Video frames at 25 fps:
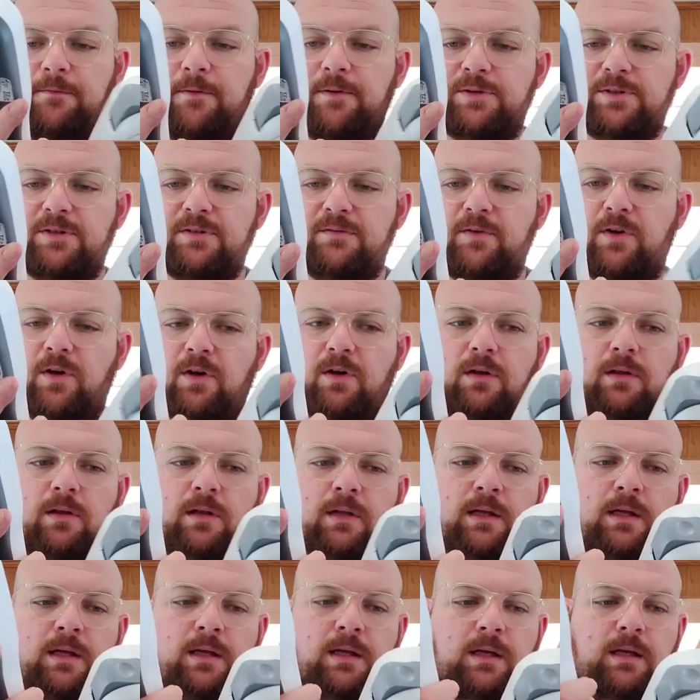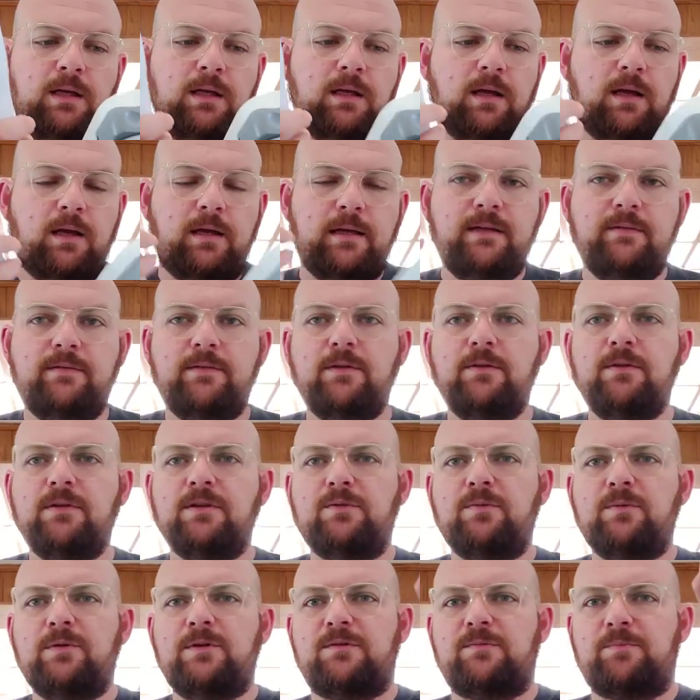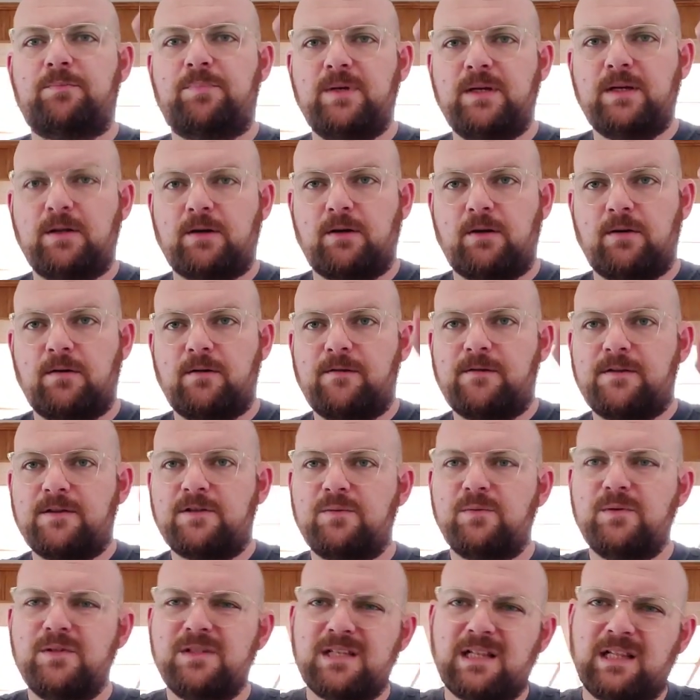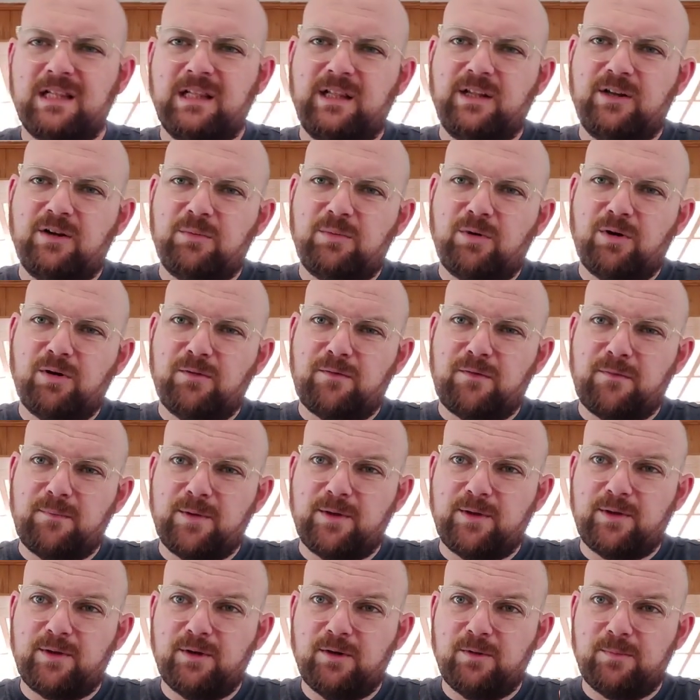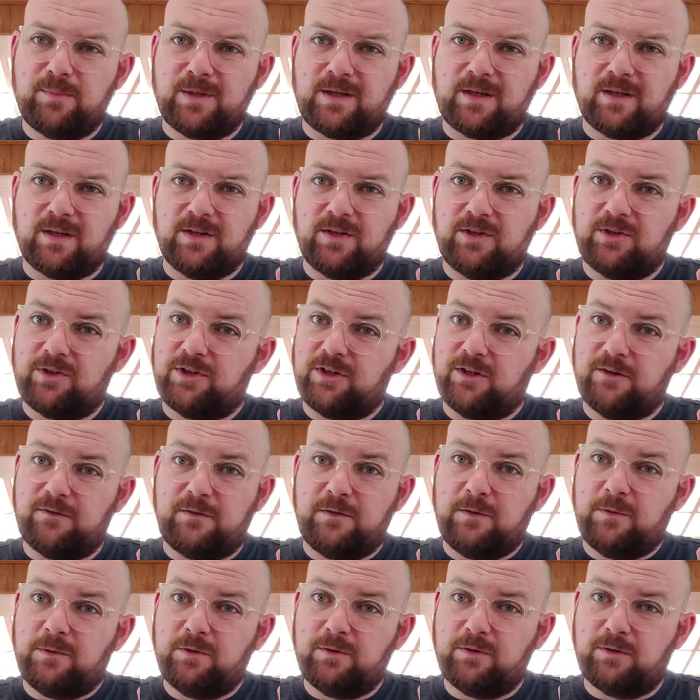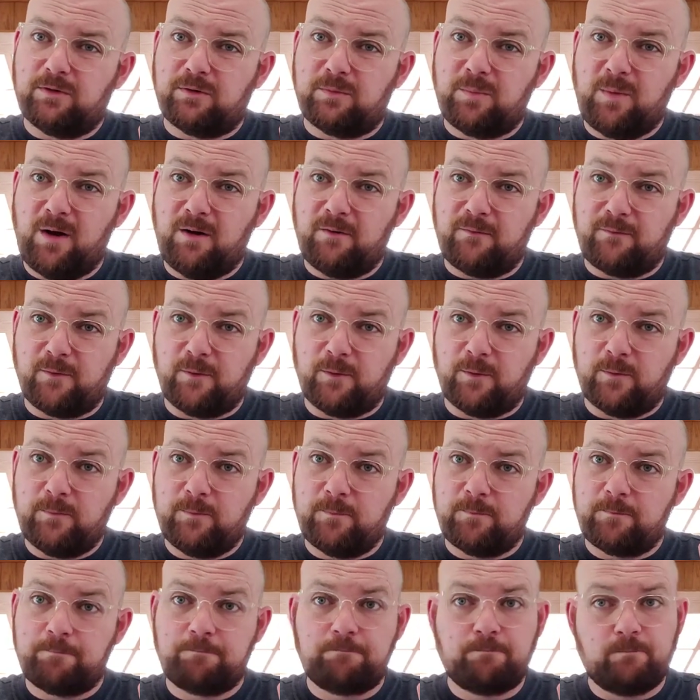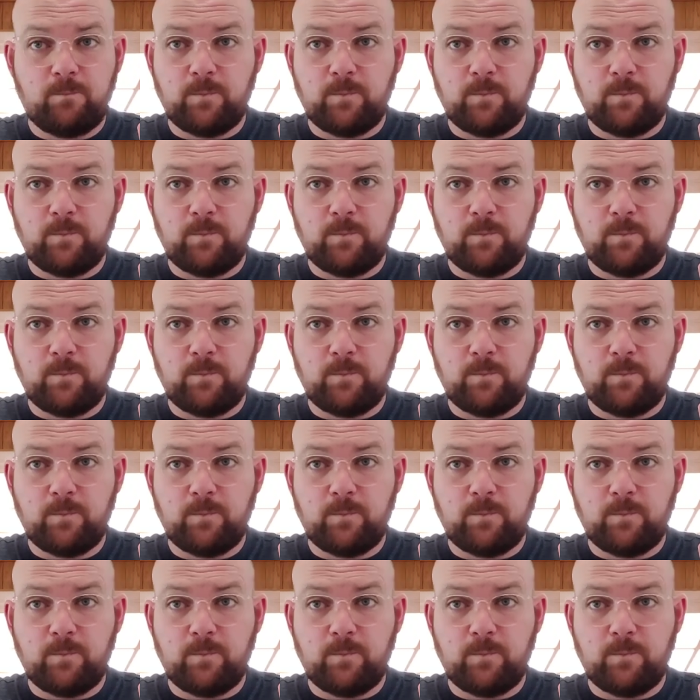First of all, even though this one is bigger, this one's a little more familiar, because if you use a smartphone,